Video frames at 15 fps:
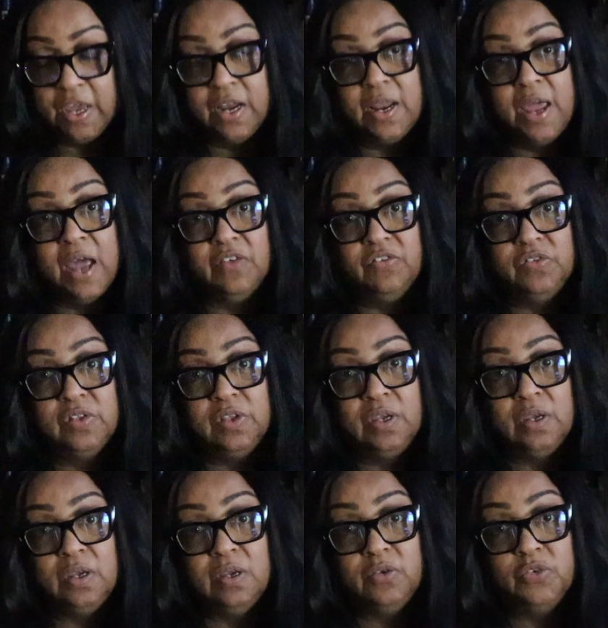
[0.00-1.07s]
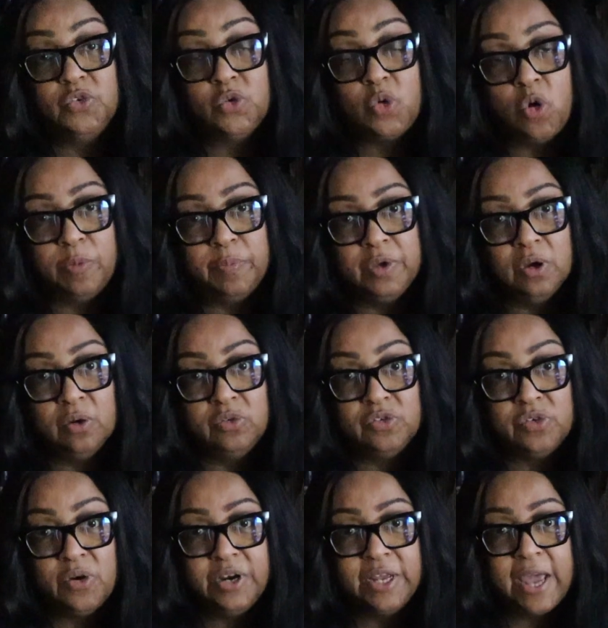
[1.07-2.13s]
has the Scorpio
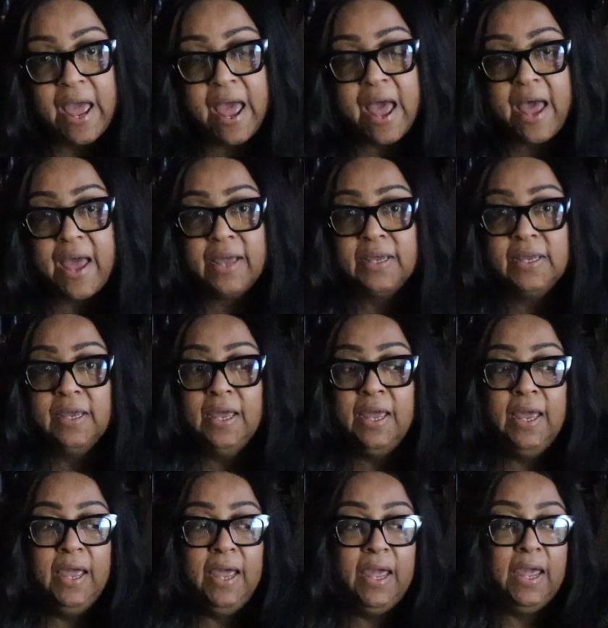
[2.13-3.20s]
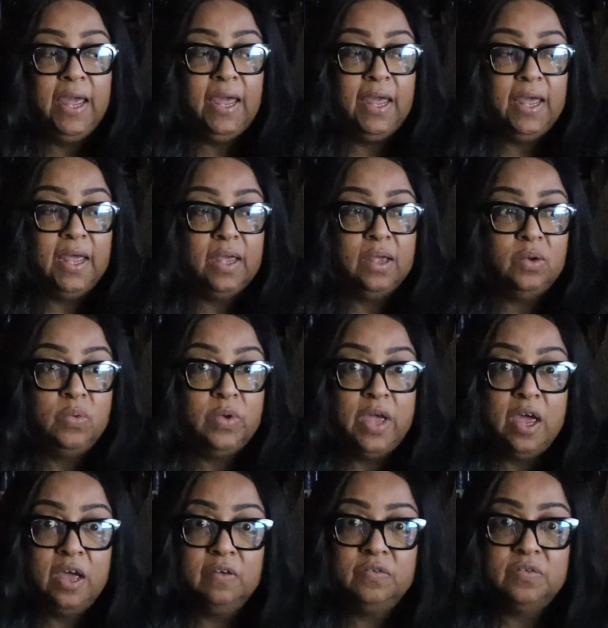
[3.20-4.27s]
zodiac, and we
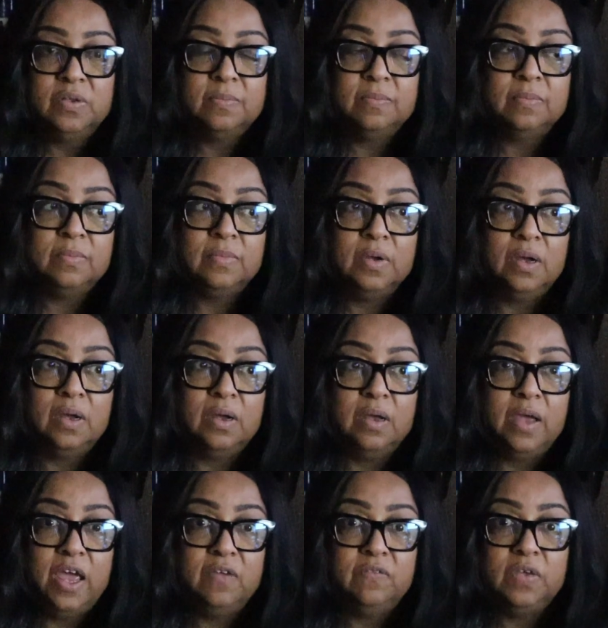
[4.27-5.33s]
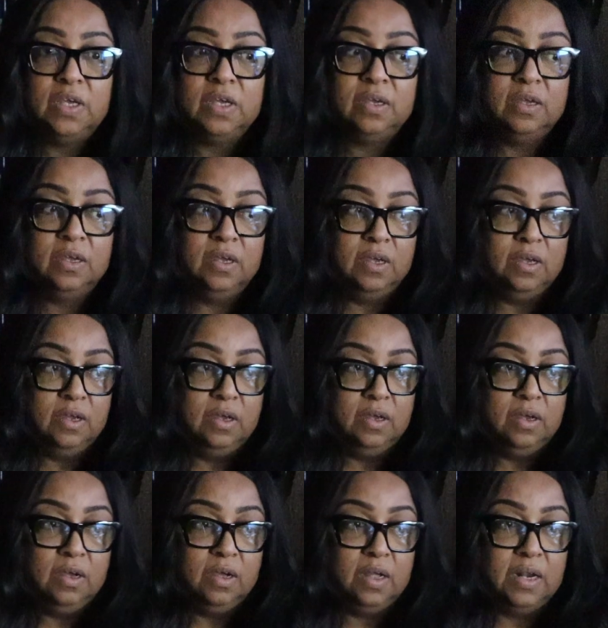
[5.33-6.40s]
have some heavy
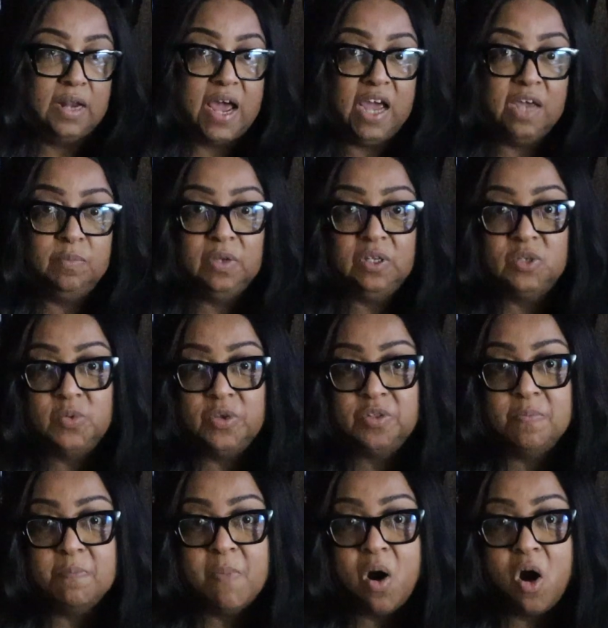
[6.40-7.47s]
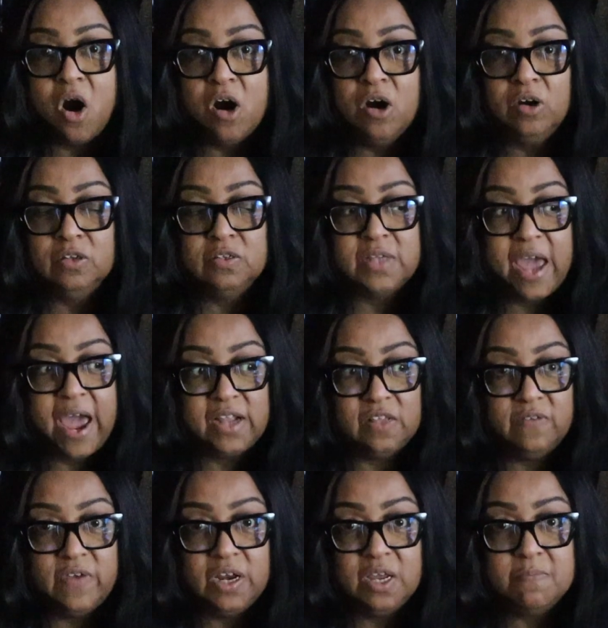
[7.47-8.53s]
alignments with Mars,
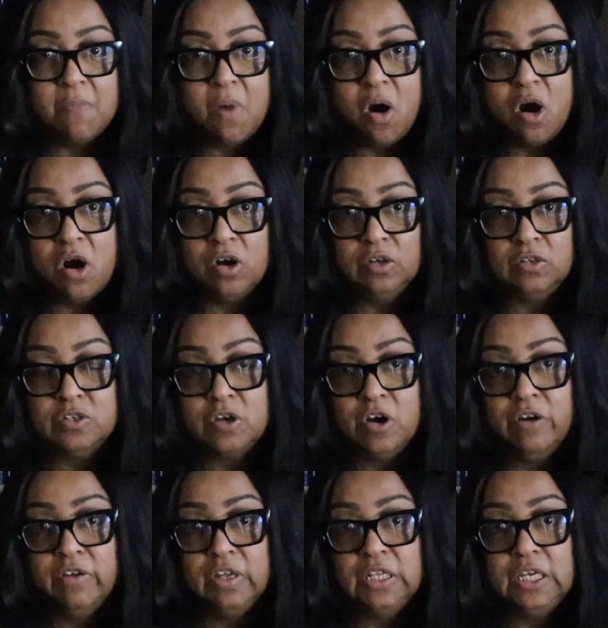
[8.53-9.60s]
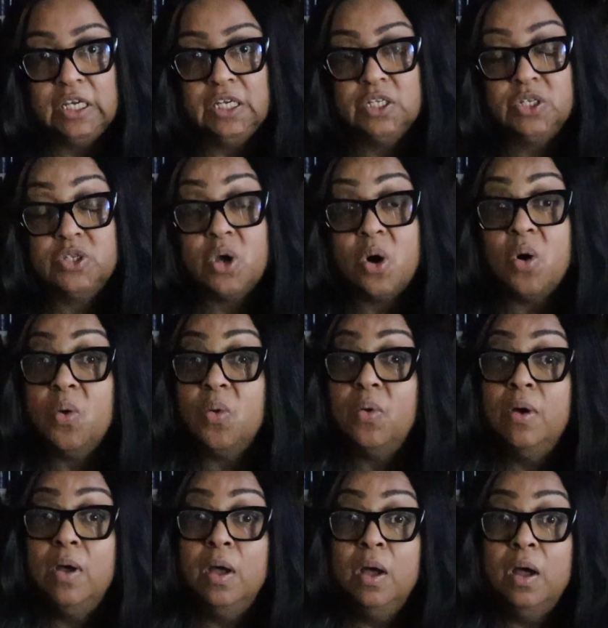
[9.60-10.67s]
activating Mars currently. So
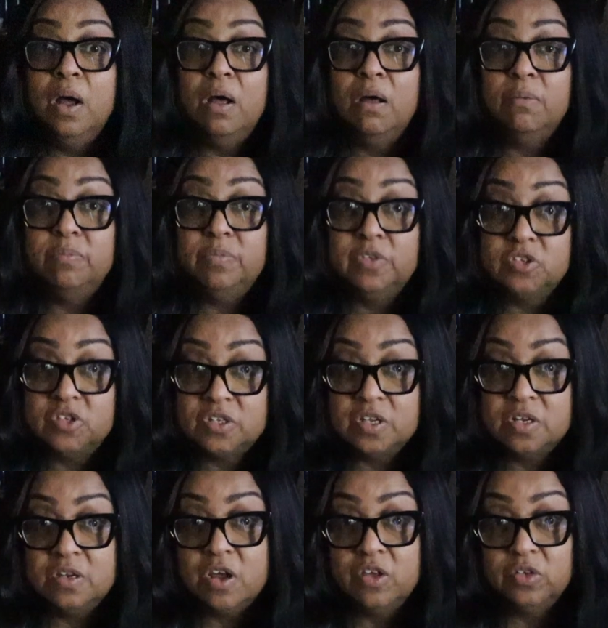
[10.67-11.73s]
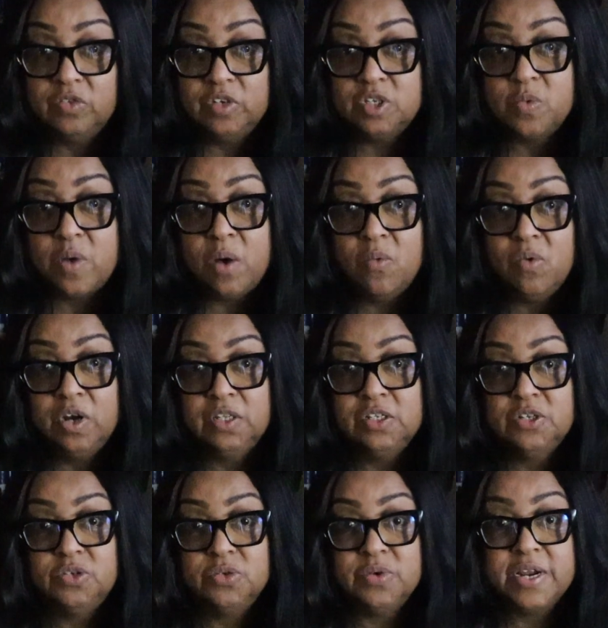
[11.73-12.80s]
this is another reason why I wanted
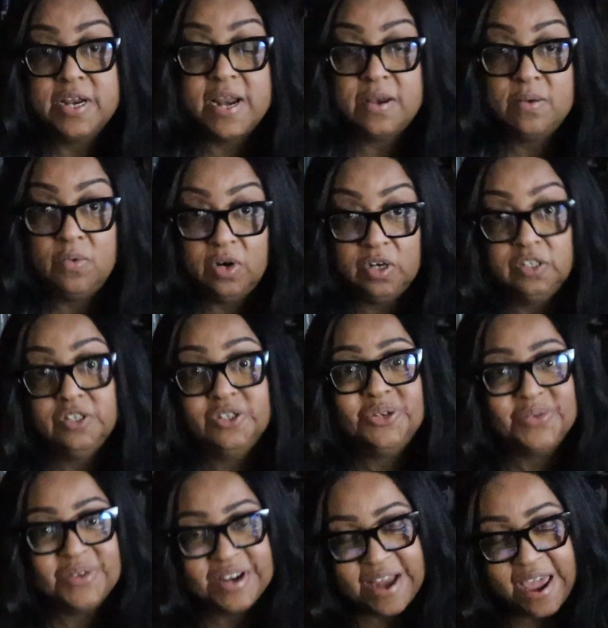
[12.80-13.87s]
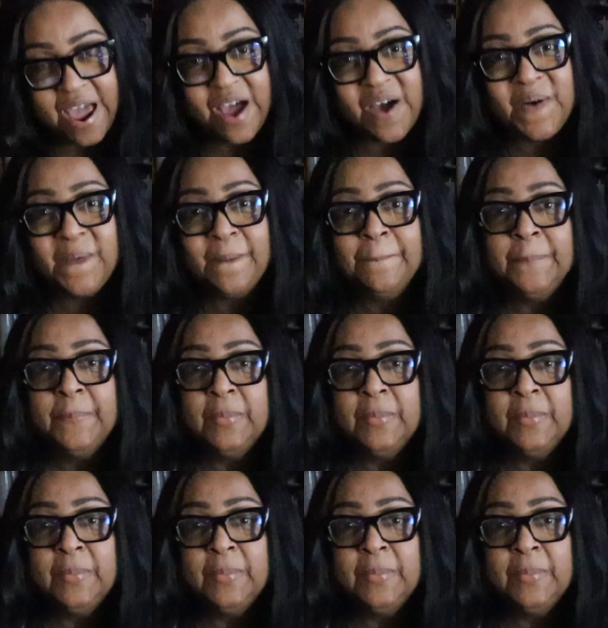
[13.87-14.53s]
to do it now.